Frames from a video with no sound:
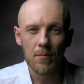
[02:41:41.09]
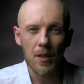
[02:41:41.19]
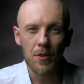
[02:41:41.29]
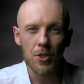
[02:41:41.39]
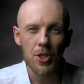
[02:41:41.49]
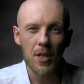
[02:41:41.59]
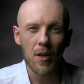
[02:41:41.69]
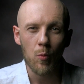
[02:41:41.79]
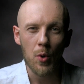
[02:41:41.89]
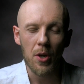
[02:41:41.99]
if you're sitting
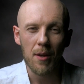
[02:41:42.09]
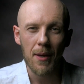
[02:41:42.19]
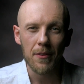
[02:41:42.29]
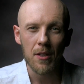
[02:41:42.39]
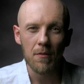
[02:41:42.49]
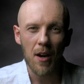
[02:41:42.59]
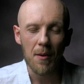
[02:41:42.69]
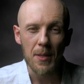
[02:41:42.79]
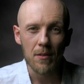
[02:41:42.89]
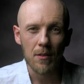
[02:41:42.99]
there worrying about the
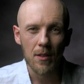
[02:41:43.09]
environment.